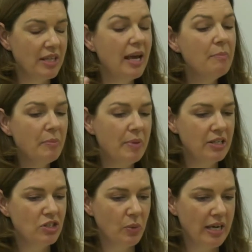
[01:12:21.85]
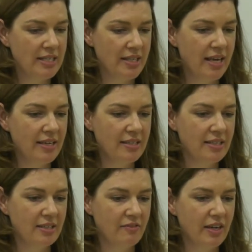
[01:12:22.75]
And that perpetuates that
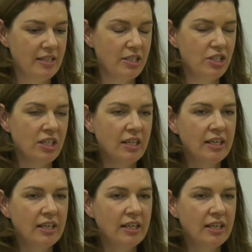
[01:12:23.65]
disadvantage.